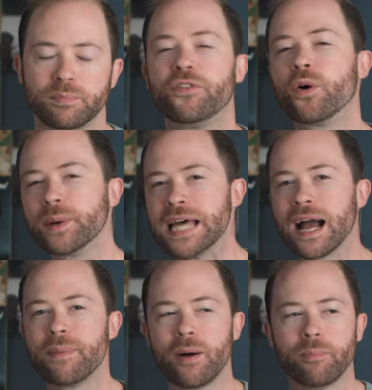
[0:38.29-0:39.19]
Before we
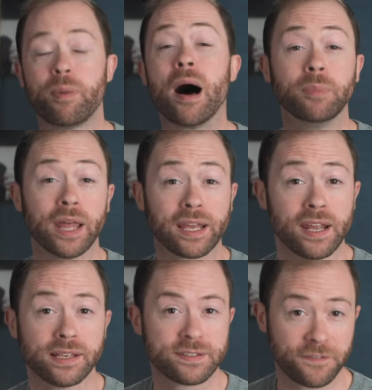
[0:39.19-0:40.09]
talk about
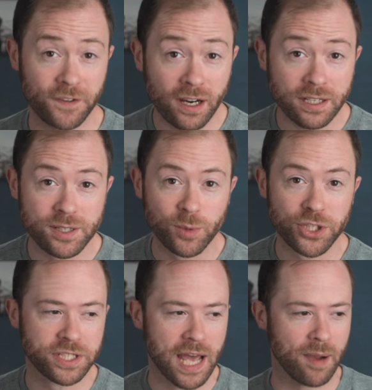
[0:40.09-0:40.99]
publicness, first we
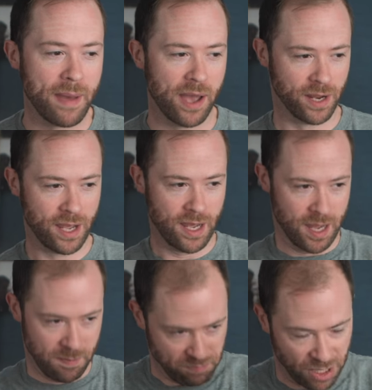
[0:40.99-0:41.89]
should talk about
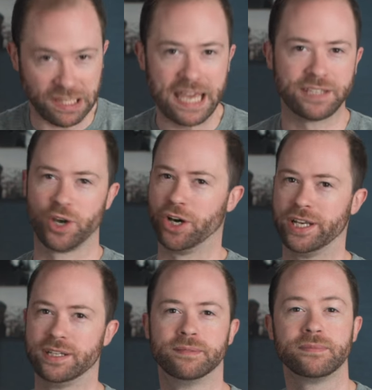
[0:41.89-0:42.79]

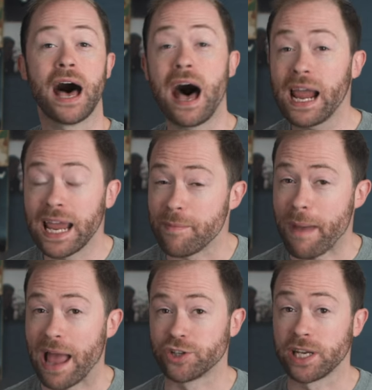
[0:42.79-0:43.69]
placehood. I
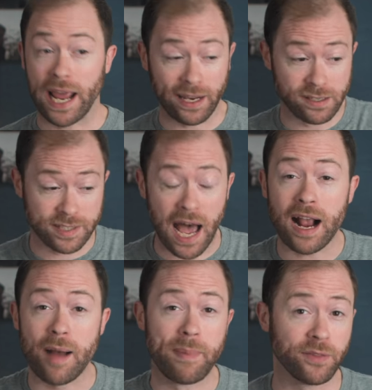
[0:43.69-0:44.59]
imagine and
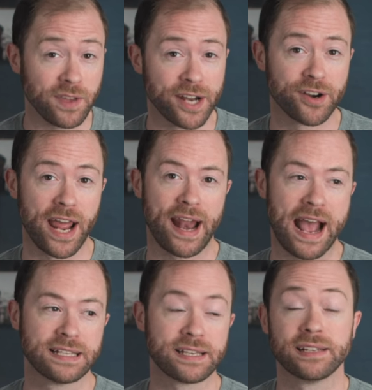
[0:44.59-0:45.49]
talk about the internet
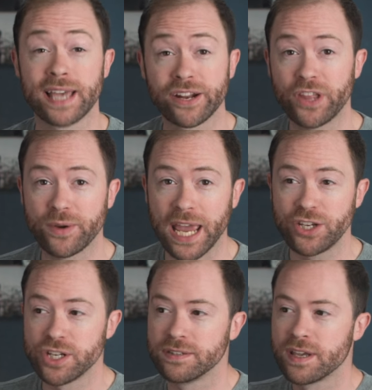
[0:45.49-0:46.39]
as a set of
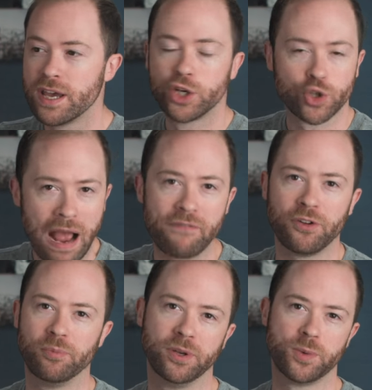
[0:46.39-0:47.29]
locations
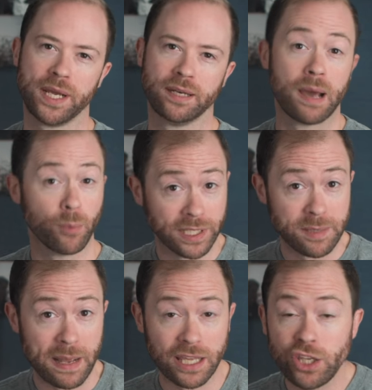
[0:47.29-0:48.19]
traveled between. I'm willing
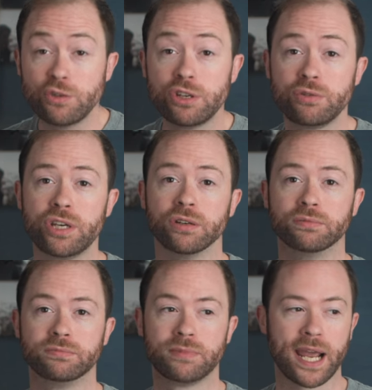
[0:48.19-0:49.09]
to bet that you do
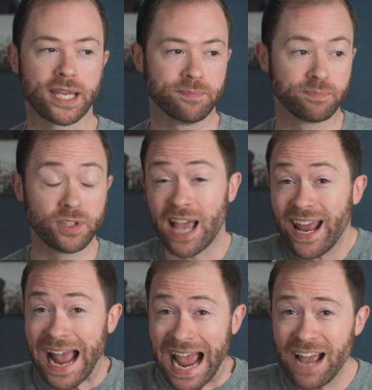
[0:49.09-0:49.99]
too. Heck, you, you
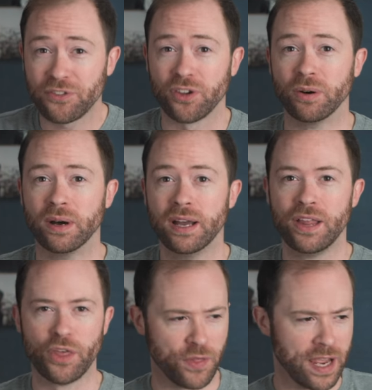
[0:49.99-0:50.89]
kind of have to.
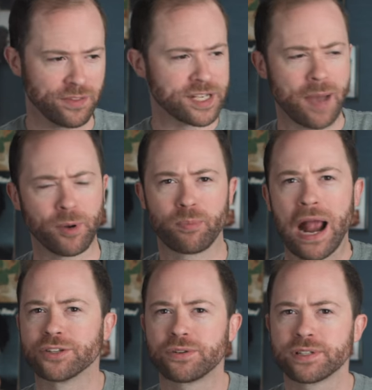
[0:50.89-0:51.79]
The thing at the top of your
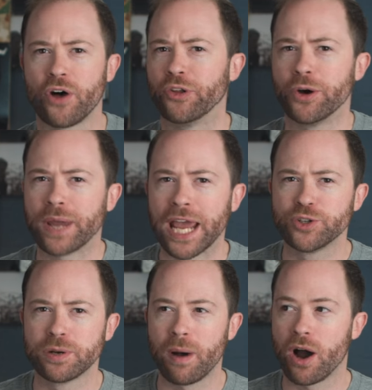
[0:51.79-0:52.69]
browser is called a
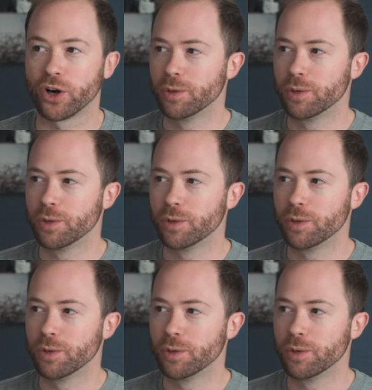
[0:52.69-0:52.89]
location bar.